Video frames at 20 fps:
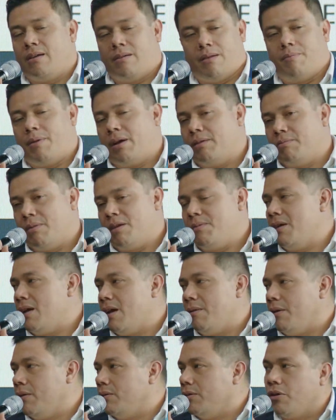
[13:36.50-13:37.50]

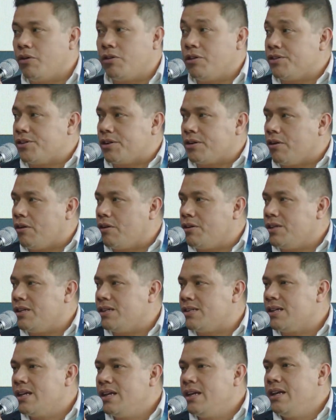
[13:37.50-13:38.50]
about other
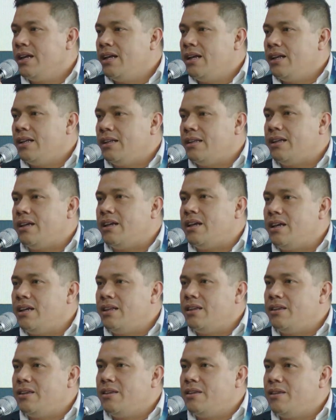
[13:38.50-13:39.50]
technologies, they
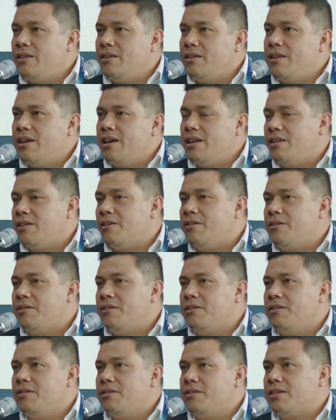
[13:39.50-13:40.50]

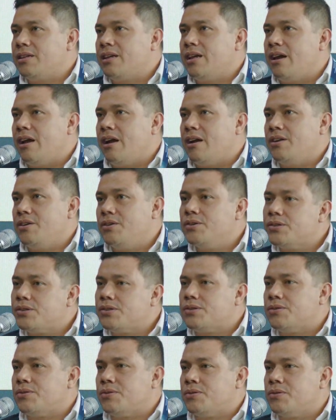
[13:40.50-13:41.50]
don't are
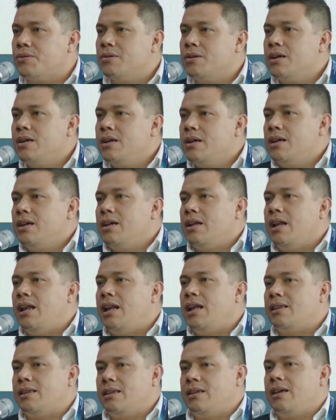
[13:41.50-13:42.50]
used to
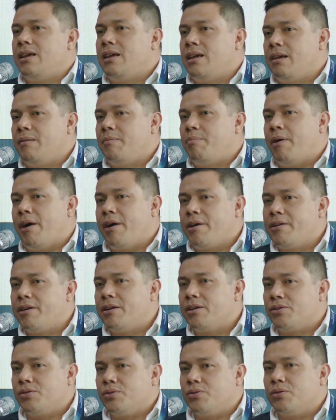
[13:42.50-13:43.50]
let the partner
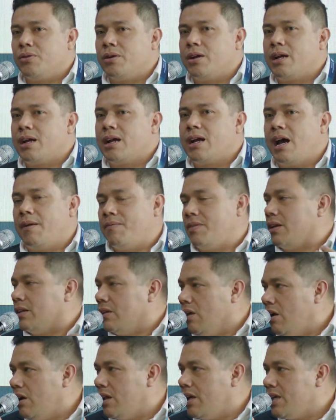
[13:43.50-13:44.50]
to have the
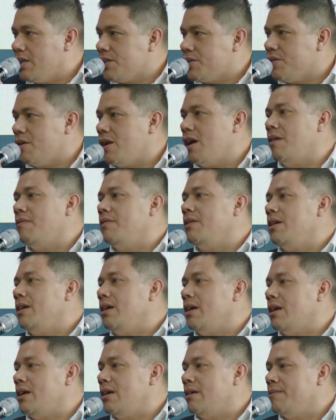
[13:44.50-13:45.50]
knowledge or have
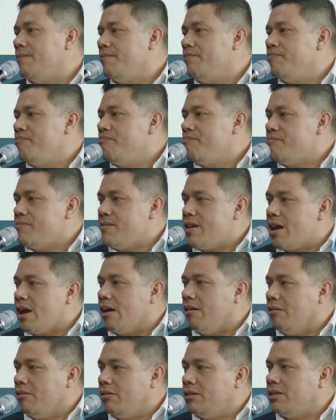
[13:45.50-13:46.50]

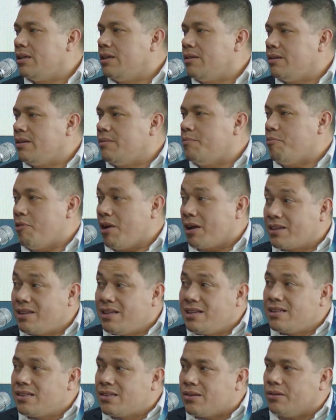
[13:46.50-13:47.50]
all the
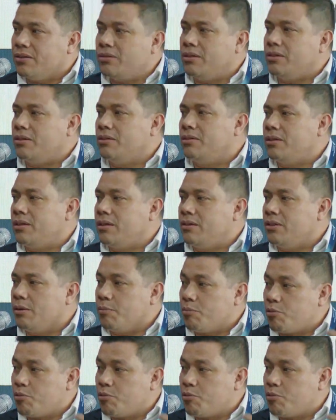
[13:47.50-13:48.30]
practice on the